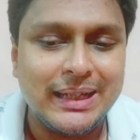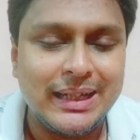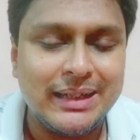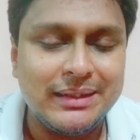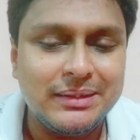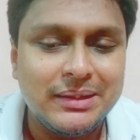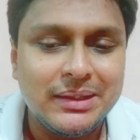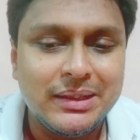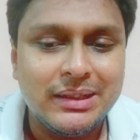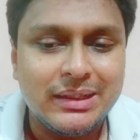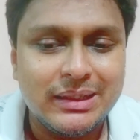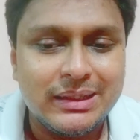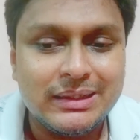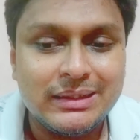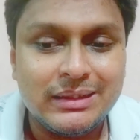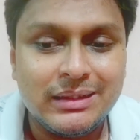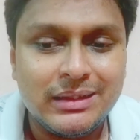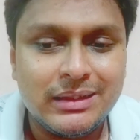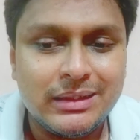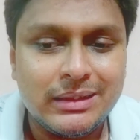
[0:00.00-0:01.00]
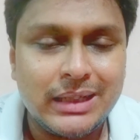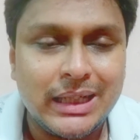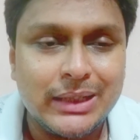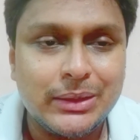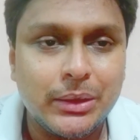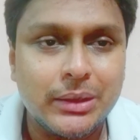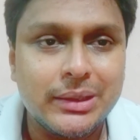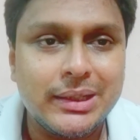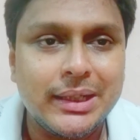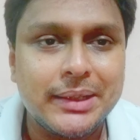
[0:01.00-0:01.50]
And I
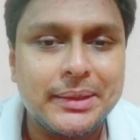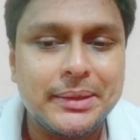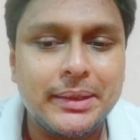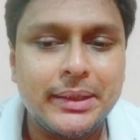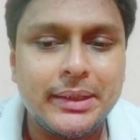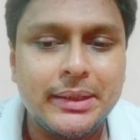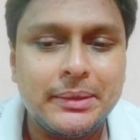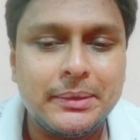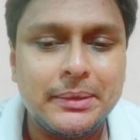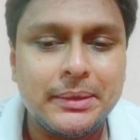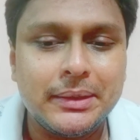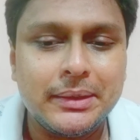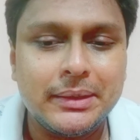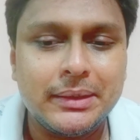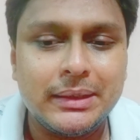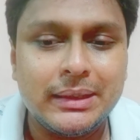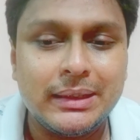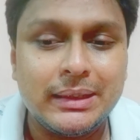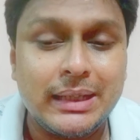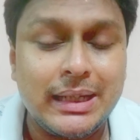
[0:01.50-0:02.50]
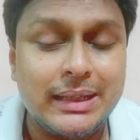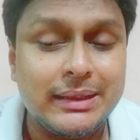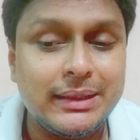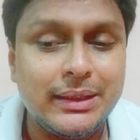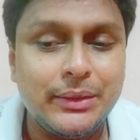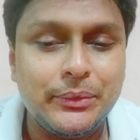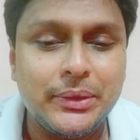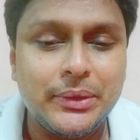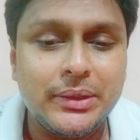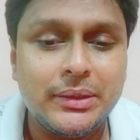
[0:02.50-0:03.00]
thought that and
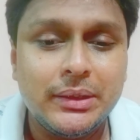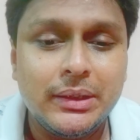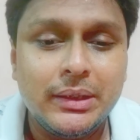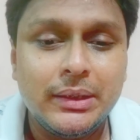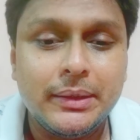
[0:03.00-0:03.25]
there were